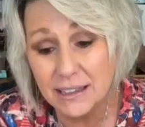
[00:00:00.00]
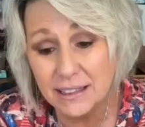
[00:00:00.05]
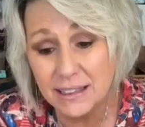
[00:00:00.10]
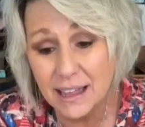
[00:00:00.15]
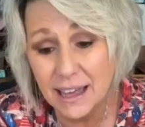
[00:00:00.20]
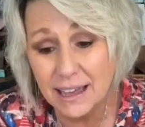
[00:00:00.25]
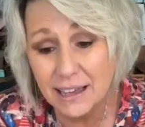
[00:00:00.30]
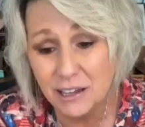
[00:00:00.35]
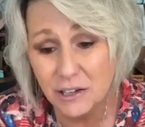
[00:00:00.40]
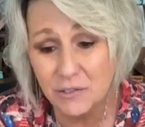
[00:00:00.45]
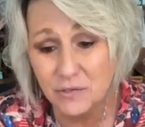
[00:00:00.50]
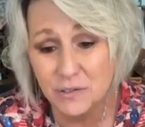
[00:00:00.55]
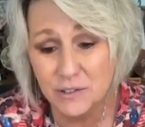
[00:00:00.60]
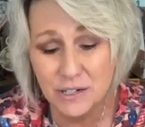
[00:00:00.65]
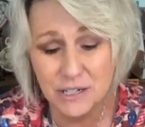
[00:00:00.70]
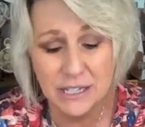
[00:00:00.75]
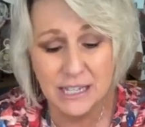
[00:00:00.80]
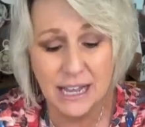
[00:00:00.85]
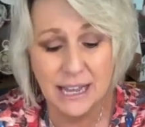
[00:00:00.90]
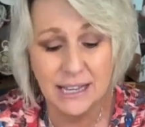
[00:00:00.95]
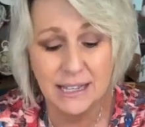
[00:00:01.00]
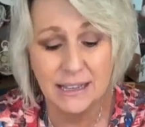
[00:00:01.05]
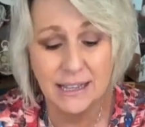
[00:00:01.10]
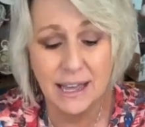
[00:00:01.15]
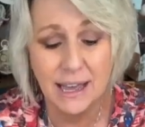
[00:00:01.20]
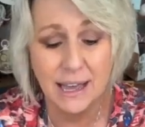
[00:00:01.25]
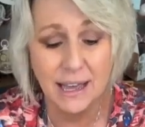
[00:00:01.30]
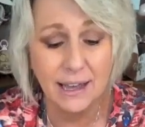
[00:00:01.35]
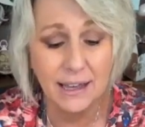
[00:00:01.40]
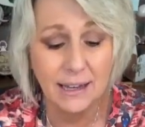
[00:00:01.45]
Jane? Thank you for
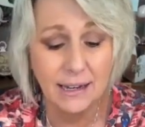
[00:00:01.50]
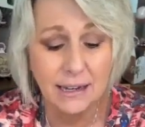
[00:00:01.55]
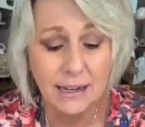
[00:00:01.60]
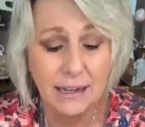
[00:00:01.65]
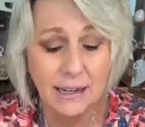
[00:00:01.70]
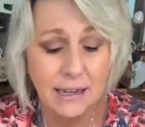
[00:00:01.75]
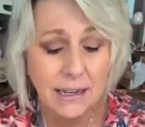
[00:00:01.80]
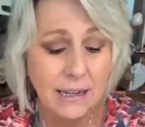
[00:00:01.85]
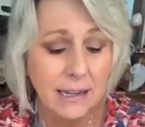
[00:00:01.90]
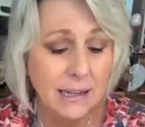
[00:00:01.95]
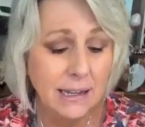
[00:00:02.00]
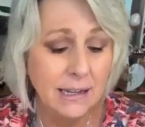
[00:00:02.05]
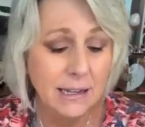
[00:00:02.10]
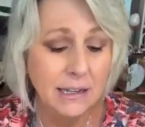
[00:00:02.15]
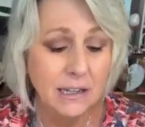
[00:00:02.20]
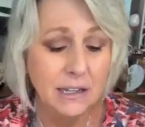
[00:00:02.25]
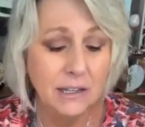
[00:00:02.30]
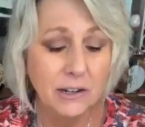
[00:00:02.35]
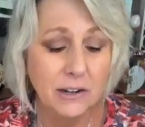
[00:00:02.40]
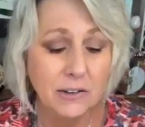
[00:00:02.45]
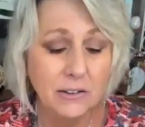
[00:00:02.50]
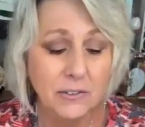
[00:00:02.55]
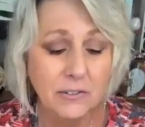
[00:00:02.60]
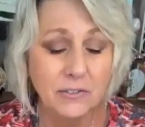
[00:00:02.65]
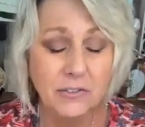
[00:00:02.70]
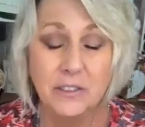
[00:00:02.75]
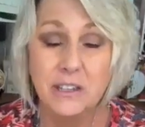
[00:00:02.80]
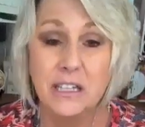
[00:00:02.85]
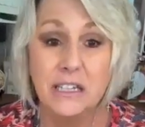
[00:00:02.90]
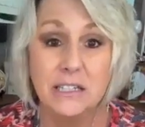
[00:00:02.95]
saying that you
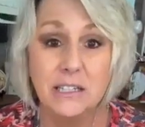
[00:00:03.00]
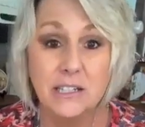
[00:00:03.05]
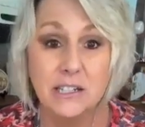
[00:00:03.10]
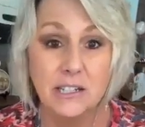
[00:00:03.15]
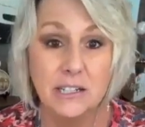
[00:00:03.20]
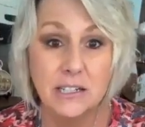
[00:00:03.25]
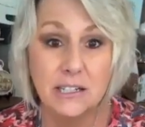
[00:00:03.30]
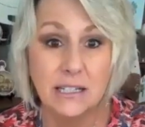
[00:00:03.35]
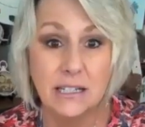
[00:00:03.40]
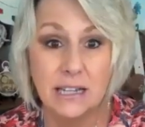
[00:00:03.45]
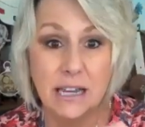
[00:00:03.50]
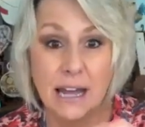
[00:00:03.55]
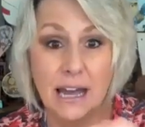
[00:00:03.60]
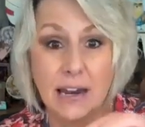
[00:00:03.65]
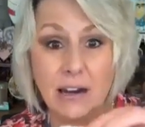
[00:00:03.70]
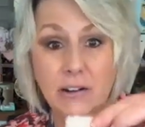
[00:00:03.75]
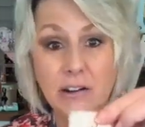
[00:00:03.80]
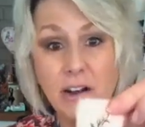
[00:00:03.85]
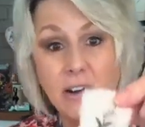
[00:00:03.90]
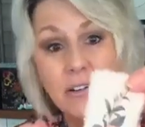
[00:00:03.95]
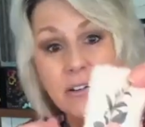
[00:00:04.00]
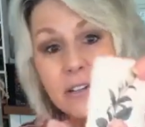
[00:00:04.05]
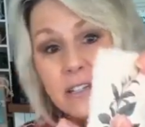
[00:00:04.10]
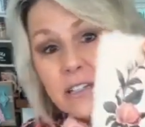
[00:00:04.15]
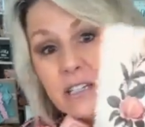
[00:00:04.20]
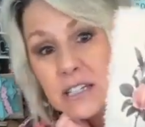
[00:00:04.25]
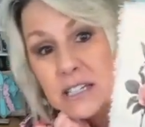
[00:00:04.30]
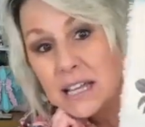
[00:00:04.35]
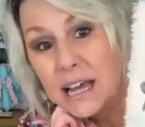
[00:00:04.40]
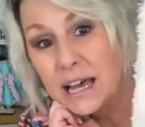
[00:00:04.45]
know, these just, I don't know,
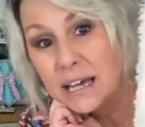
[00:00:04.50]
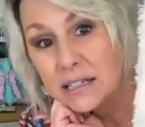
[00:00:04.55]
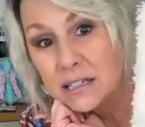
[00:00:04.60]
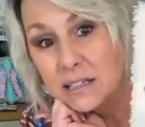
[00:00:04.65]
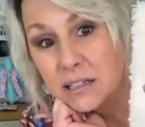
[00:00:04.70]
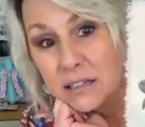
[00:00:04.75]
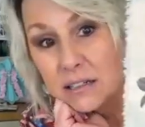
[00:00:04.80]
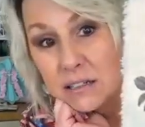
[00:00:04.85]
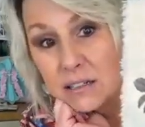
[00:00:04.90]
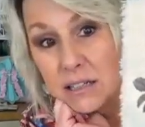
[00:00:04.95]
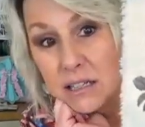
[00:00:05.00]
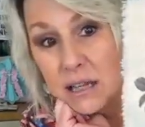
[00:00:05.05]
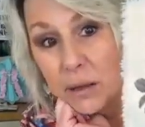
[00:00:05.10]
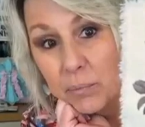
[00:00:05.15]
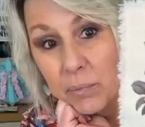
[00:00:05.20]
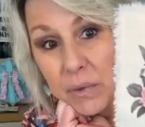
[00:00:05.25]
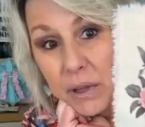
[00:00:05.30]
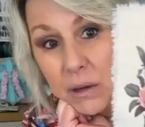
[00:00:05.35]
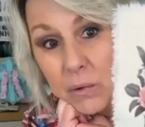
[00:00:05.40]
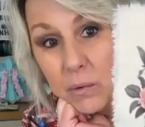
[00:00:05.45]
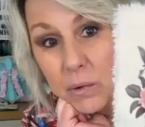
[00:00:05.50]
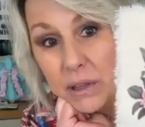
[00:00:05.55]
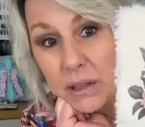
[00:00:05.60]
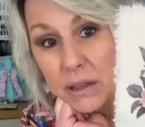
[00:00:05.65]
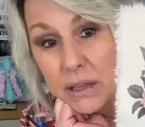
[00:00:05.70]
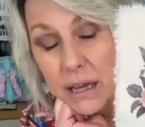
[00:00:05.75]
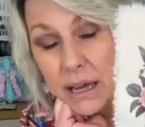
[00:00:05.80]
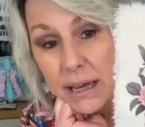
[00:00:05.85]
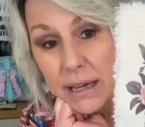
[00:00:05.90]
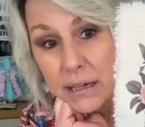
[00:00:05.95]
it just adds a little something
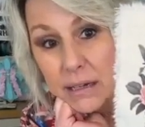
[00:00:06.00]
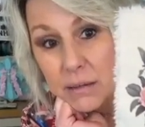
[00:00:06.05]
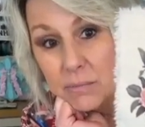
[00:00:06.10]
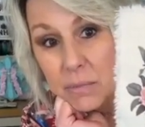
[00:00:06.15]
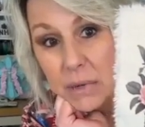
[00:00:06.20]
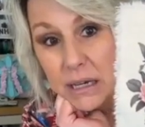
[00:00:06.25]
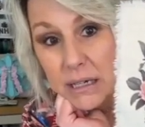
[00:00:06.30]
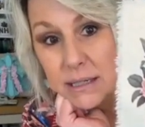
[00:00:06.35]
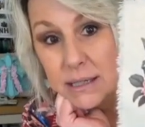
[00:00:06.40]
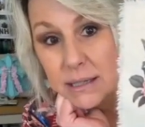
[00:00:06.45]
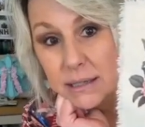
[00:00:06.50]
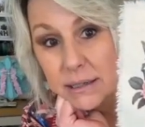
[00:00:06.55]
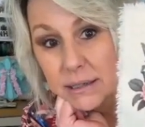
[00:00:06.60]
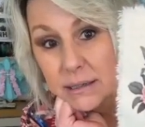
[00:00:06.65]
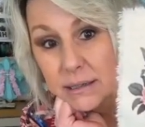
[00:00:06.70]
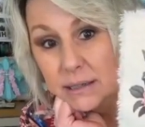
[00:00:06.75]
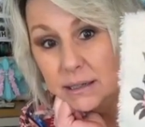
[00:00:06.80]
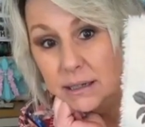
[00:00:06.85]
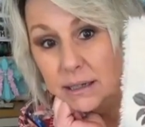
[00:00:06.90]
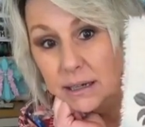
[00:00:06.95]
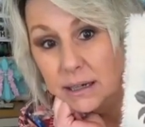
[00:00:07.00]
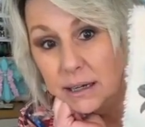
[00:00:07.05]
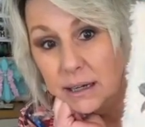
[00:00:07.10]
with that muslin.